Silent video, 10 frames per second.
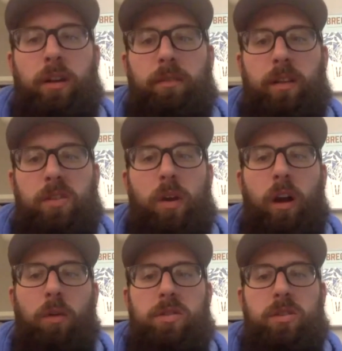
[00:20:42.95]
That's what I
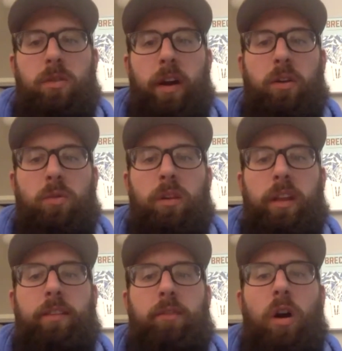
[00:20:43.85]
always do. I don't really
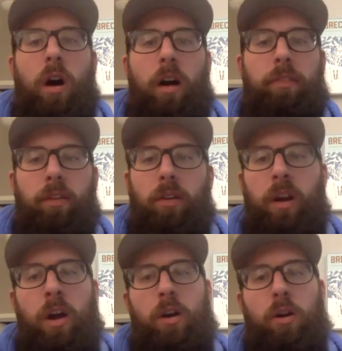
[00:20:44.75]
ever offer
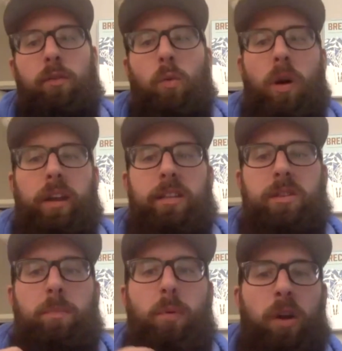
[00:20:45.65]
or ever want to get to the
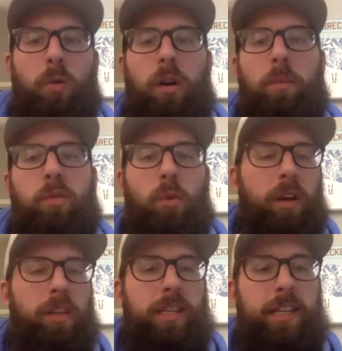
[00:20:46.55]
point where I'm throwing
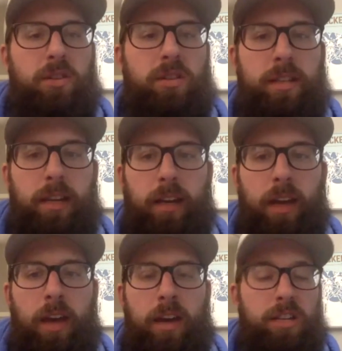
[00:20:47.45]
in the kitchen sink,
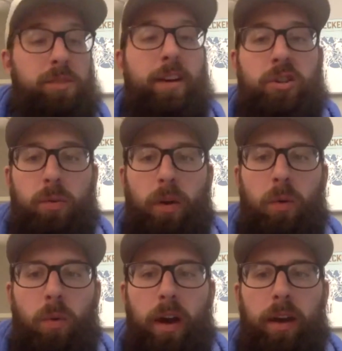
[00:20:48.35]
especially right
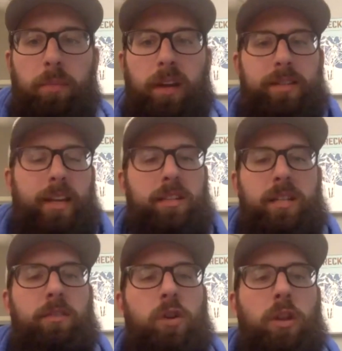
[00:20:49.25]
away, because that doesn't
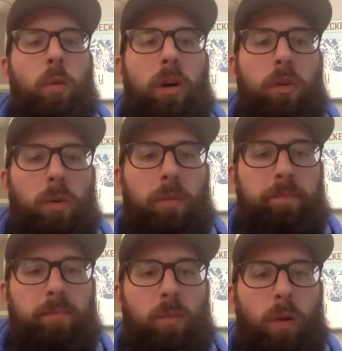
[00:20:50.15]
give you any wiggle room,
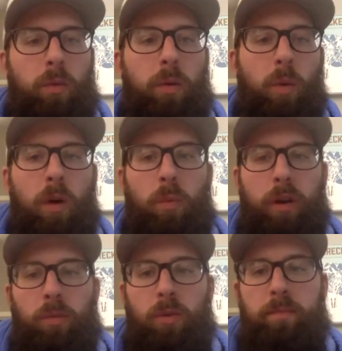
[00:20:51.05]
right? And we want wiggle
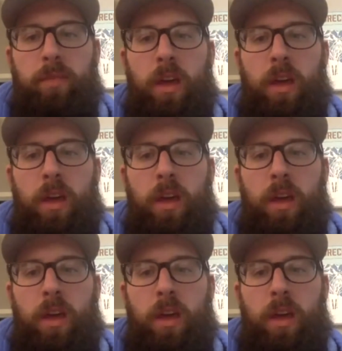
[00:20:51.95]
room.